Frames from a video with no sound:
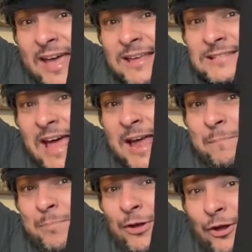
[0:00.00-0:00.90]
Is a
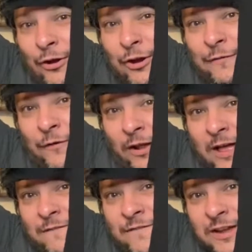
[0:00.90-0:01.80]
beautiful
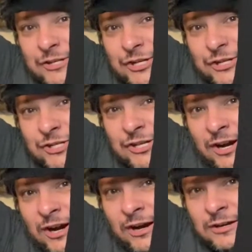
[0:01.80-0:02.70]
Avengers
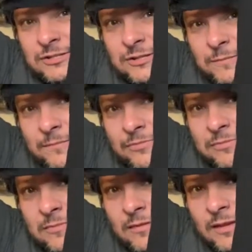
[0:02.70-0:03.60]
shirt.
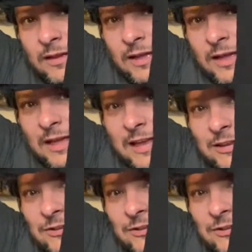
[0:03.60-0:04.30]
Can you